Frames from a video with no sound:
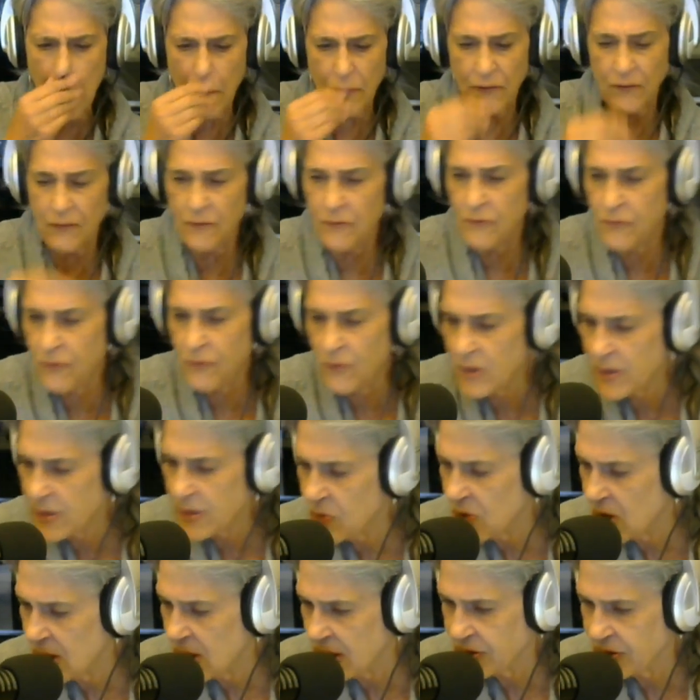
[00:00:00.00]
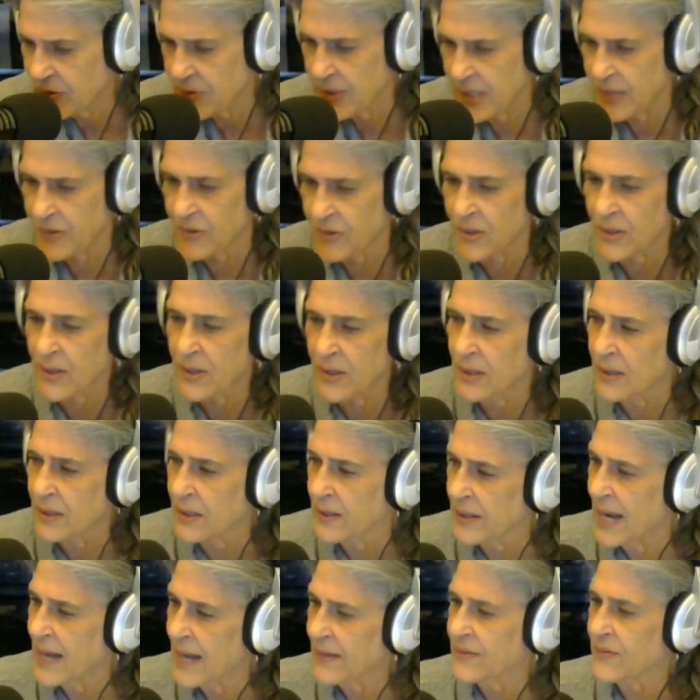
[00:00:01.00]
For the Wall Street Journal,
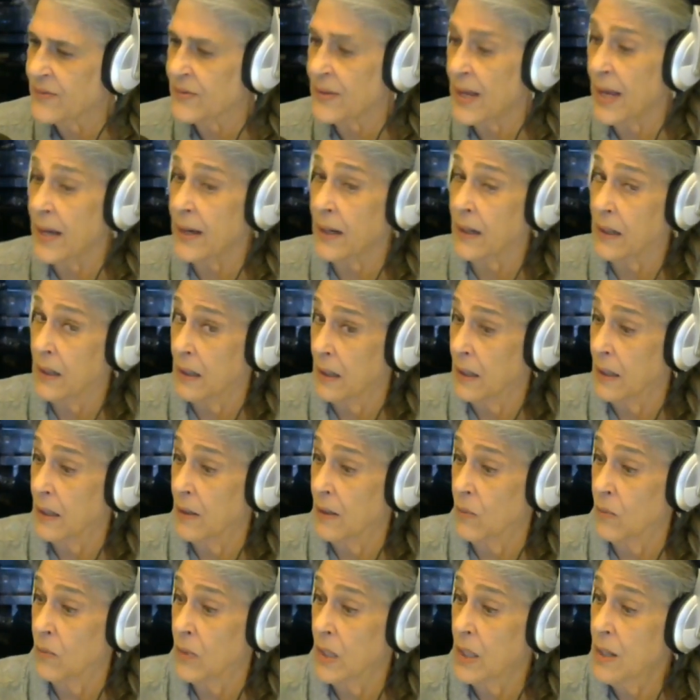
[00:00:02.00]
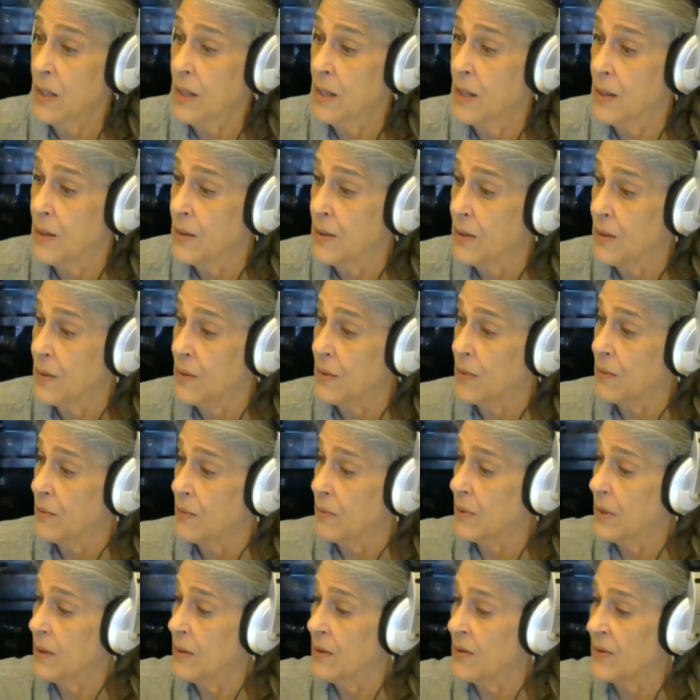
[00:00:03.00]
that's like,
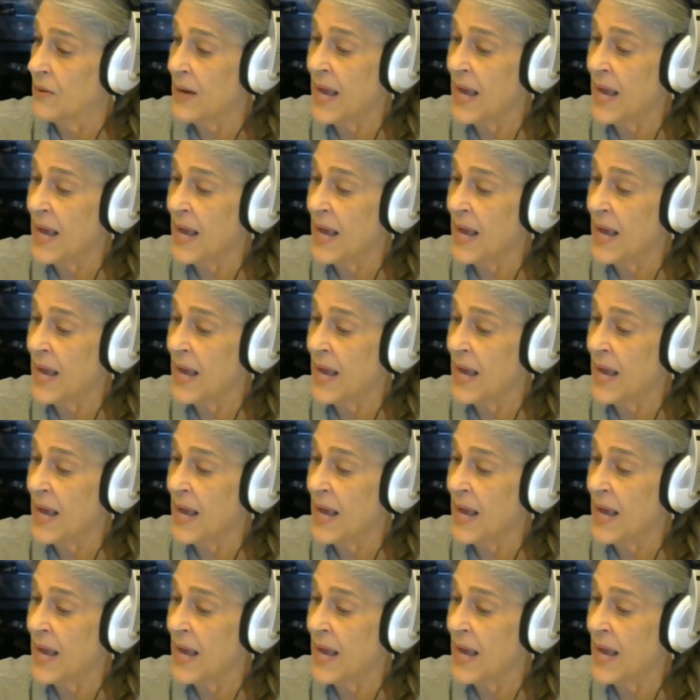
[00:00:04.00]
whoa.